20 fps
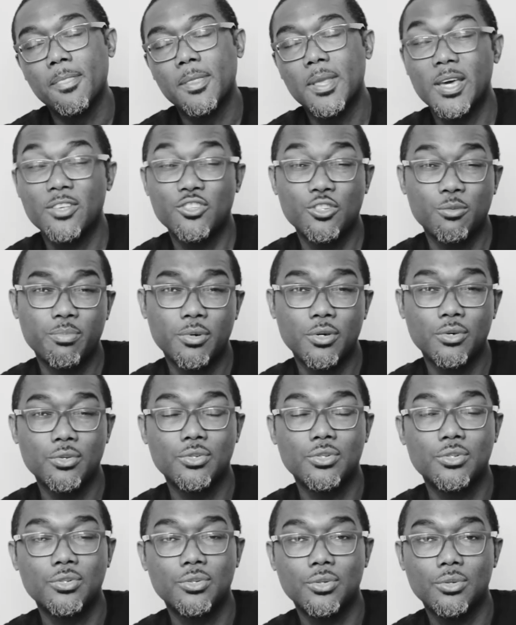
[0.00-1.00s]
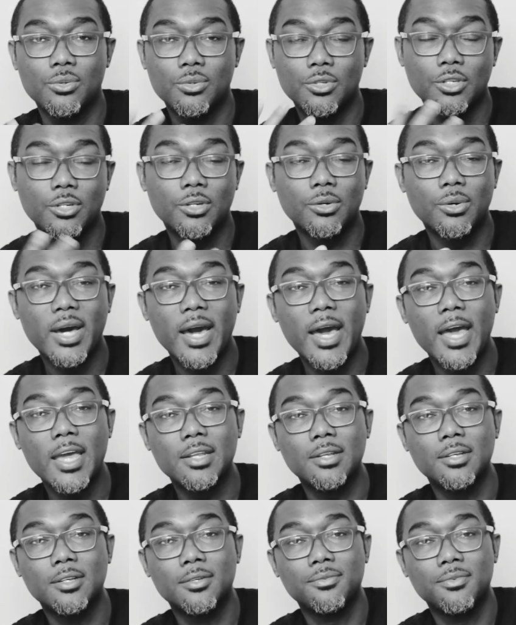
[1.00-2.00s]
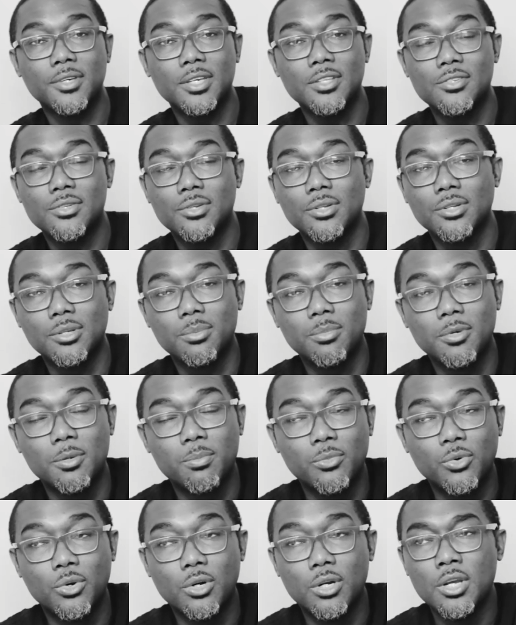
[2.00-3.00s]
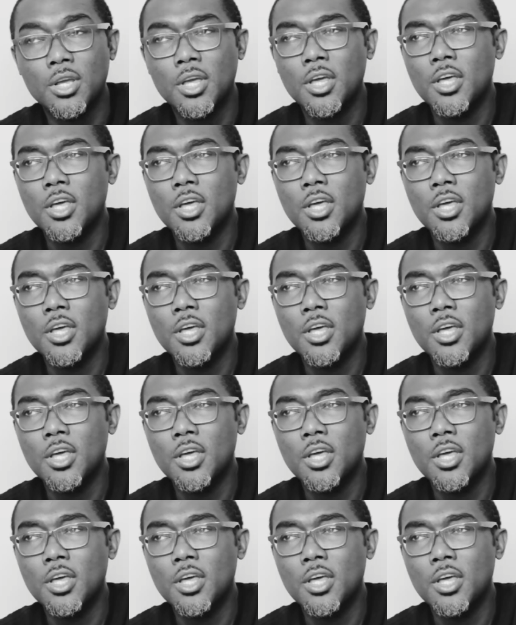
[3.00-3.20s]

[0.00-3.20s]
As opposed to, hiding the face a little bit more.